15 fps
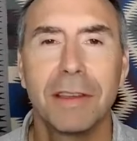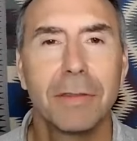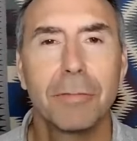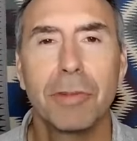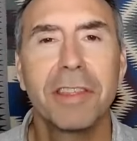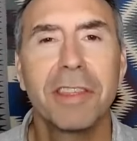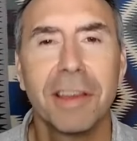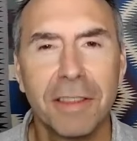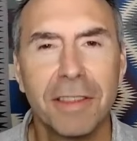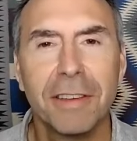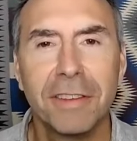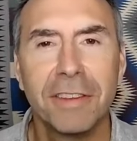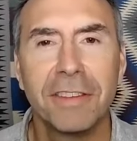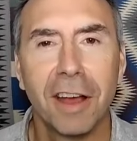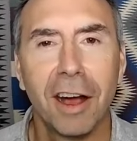we think
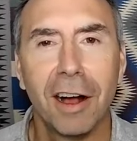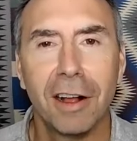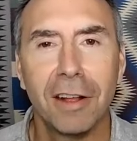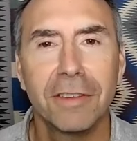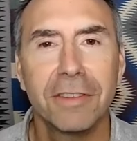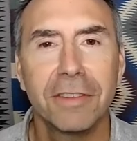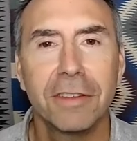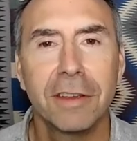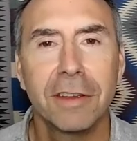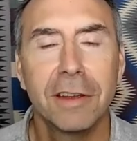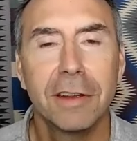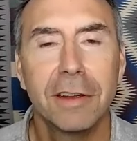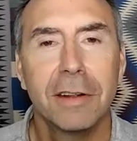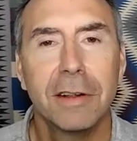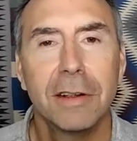this is us
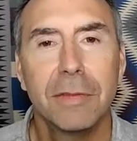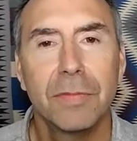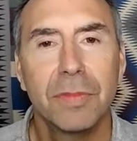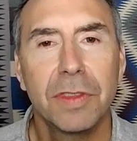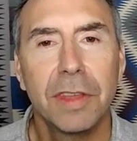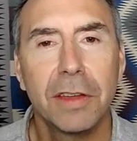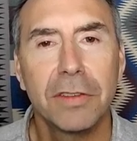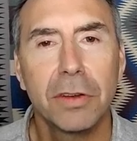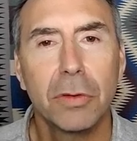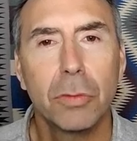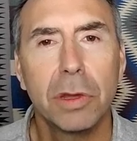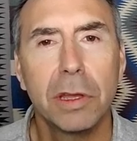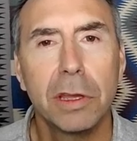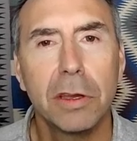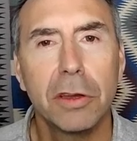yet
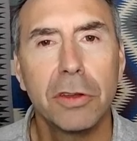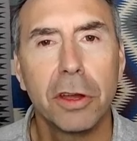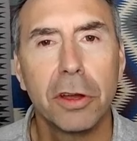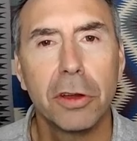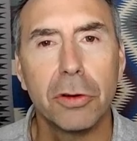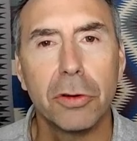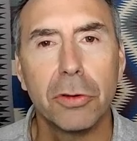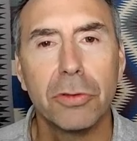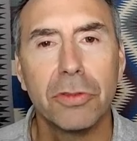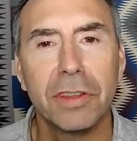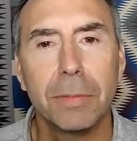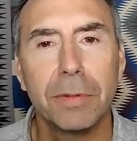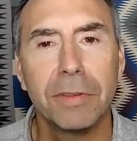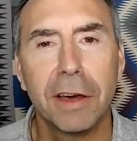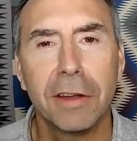we know
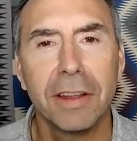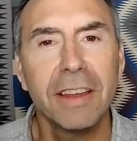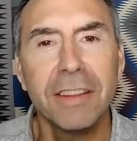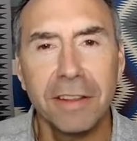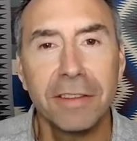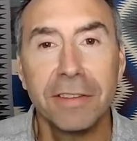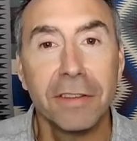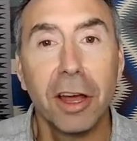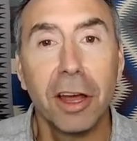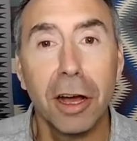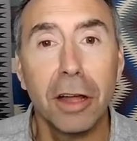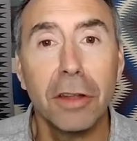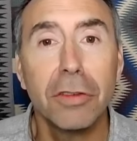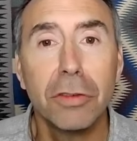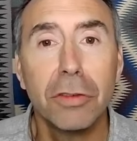deep down it is
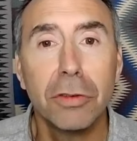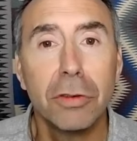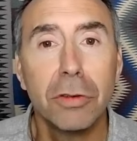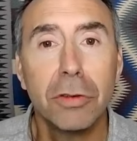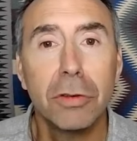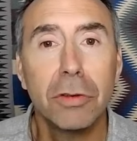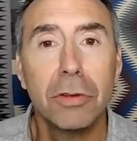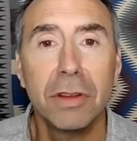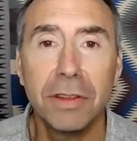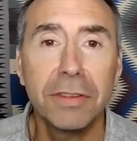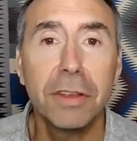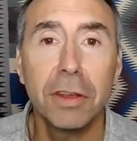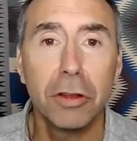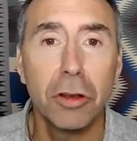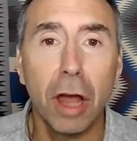not
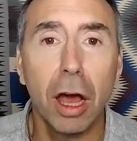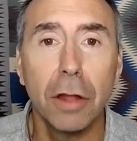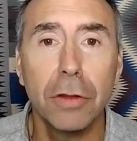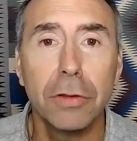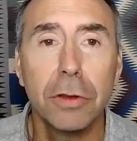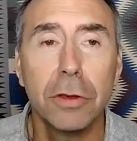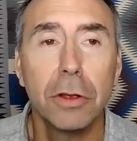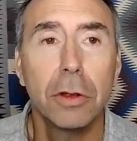it's not